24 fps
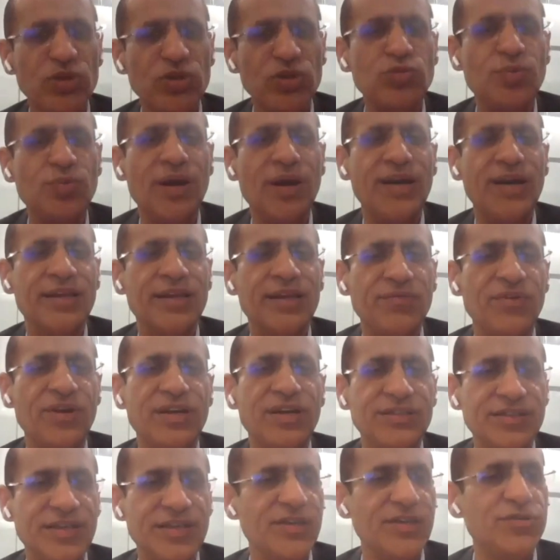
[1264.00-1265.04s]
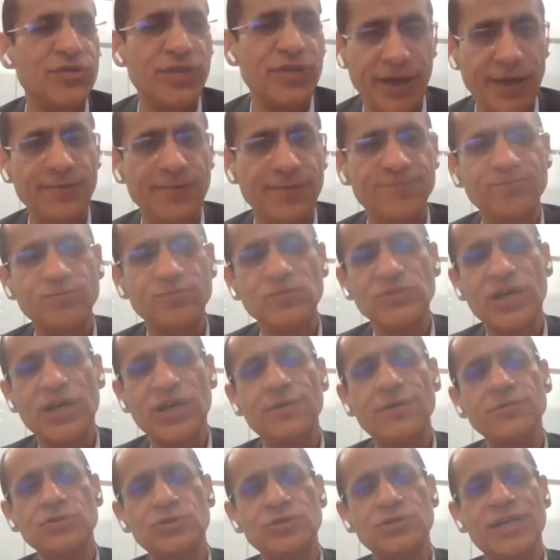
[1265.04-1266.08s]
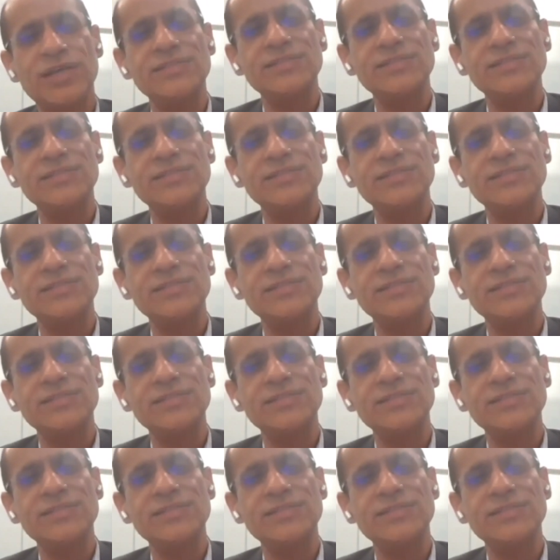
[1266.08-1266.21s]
much better than where they are today. Yeah, so